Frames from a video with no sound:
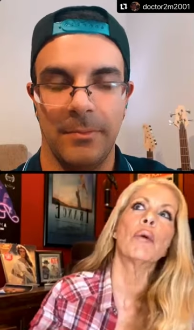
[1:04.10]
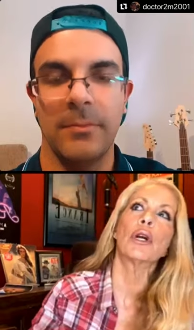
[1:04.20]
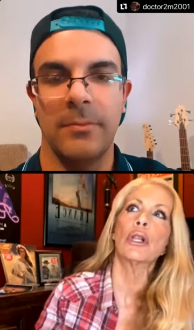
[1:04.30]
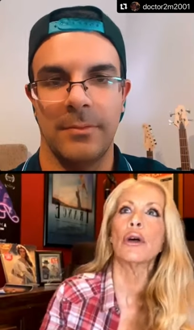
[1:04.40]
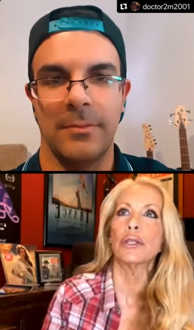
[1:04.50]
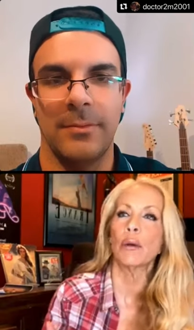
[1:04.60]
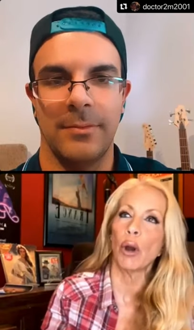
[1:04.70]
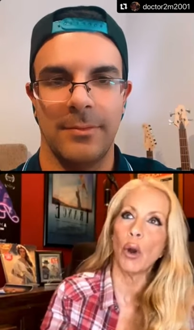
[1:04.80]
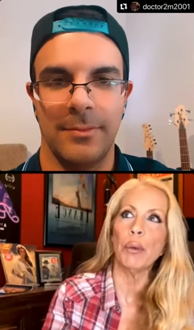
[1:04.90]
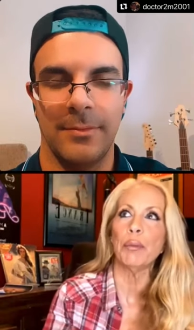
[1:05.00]
Speaker 1: closed, they were
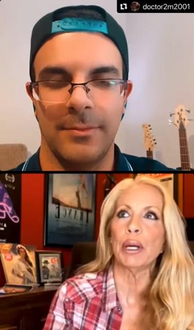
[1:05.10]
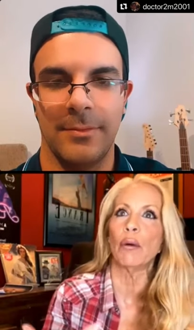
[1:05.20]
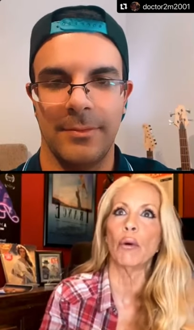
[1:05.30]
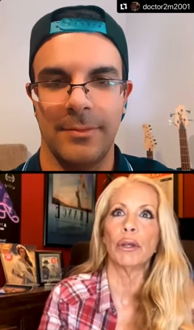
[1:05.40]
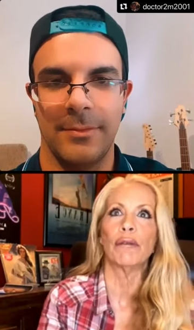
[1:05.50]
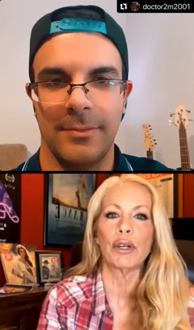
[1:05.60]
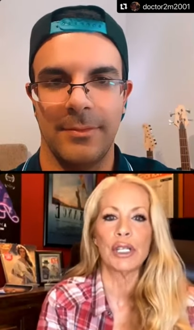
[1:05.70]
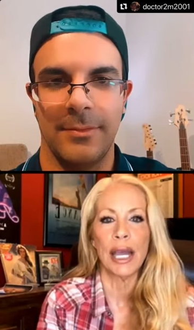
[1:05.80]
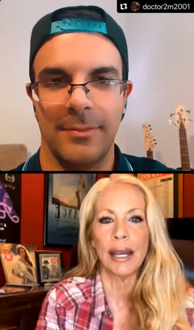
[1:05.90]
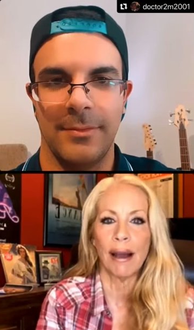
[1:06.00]
open, but only for
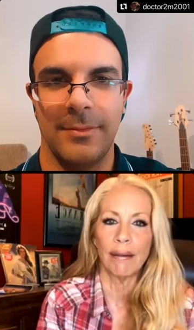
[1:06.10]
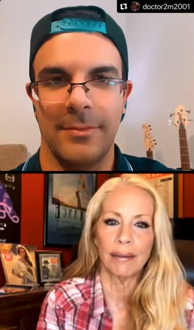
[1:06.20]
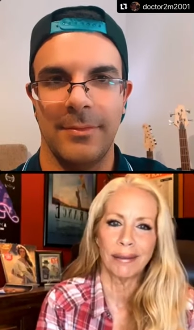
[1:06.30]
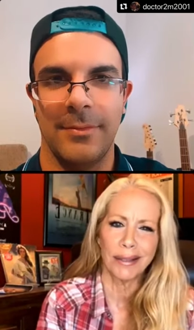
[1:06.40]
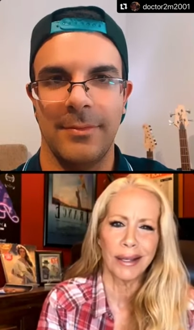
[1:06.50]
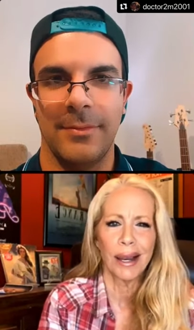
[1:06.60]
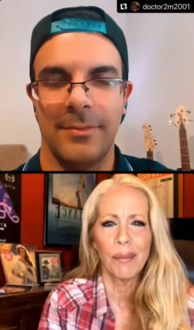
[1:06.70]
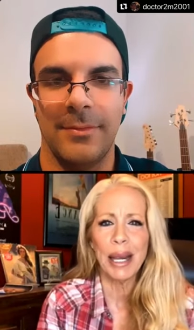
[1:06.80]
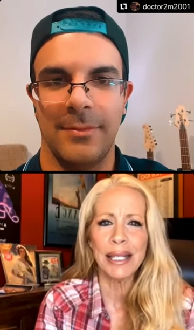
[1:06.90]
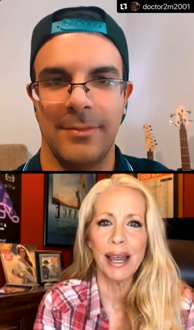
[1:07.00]
takeout and
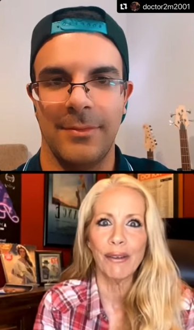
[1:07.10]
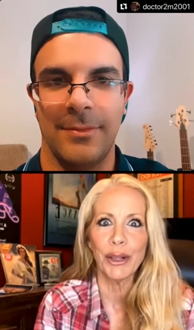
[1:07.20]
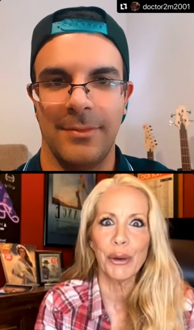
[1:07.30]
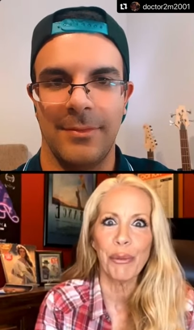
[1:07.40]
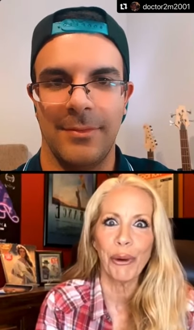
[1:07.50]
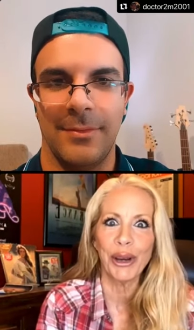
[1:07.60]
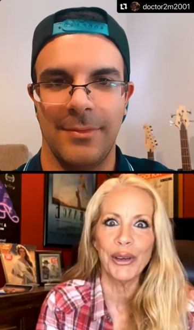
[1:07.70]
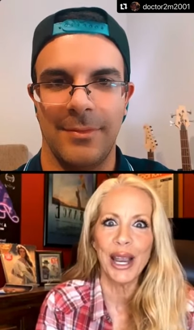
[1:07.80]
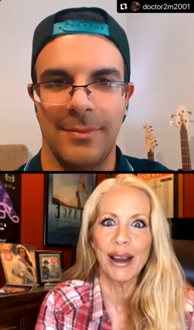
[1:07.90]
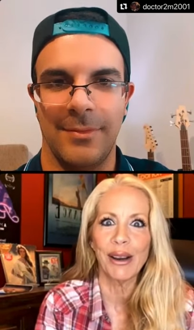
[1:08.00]
makes life a little boring. You
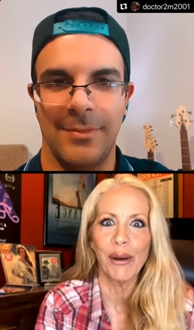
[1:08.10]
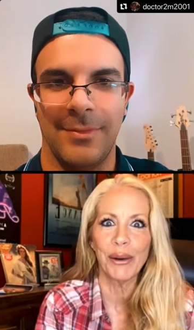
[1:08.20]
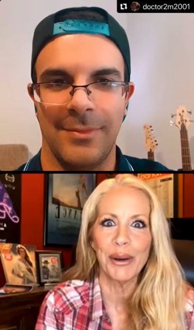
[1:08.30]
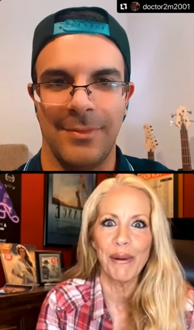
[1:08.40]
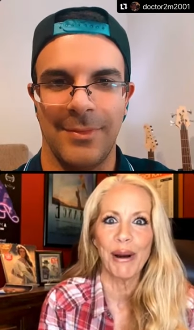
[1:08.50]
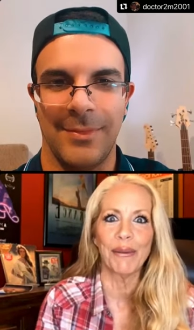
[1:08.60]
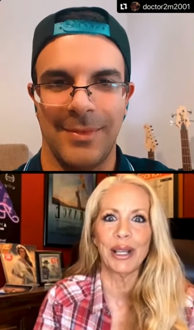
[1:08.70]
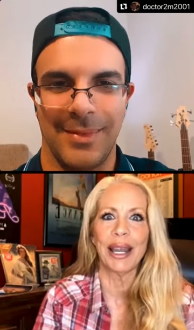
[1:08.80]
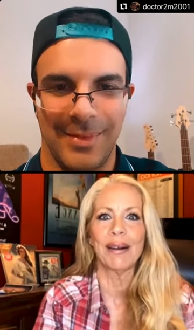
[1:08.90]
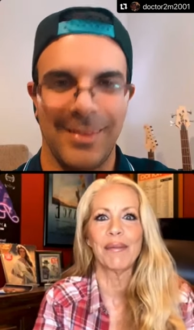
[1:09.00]
can't go anywhere, but
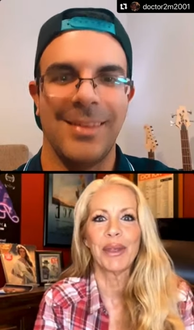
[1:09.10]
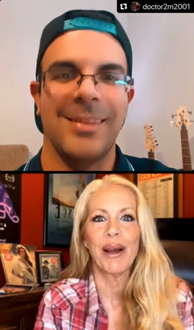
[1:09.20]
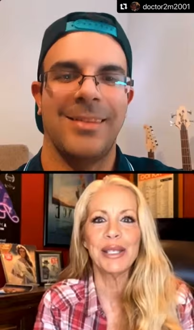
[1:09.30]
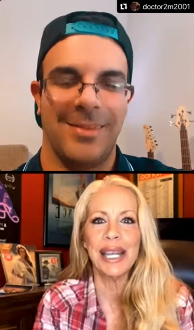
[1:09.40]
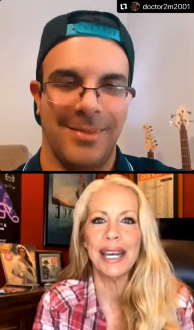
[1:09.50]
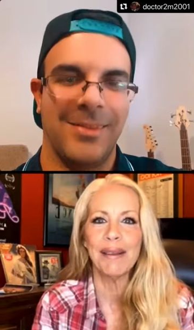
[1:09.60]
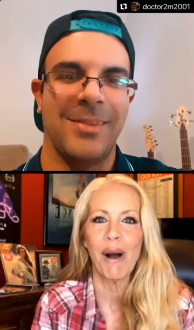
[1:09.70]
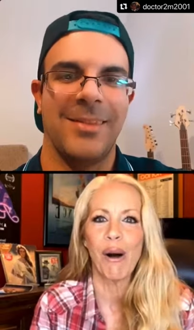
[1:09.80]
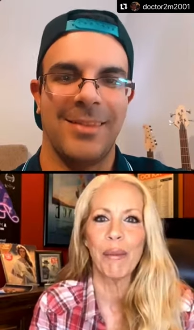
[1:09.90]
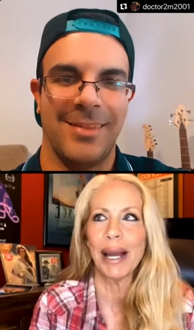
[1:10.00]
like I was eating
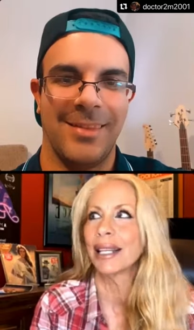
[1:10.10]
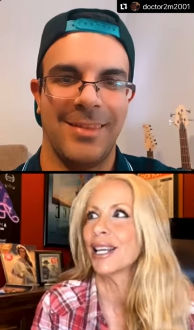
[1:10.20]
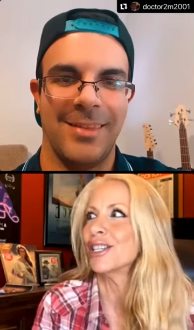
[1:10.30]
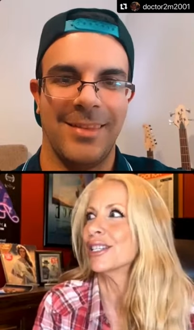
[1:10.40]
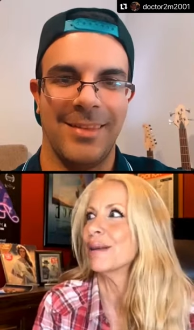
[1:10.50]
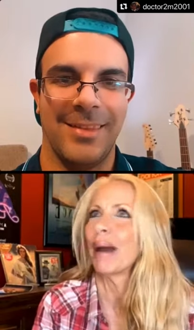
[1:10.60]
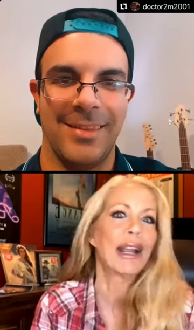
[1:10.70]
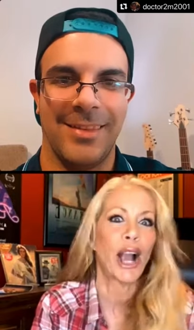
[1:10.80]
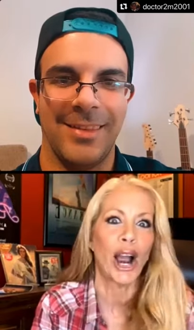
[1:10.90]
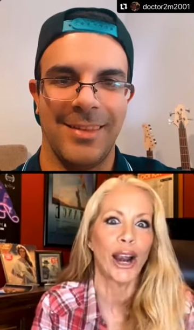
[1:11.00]
all my lunches in my
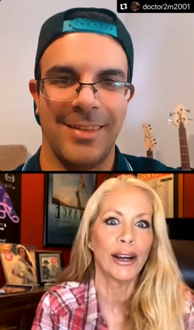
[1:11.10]
car.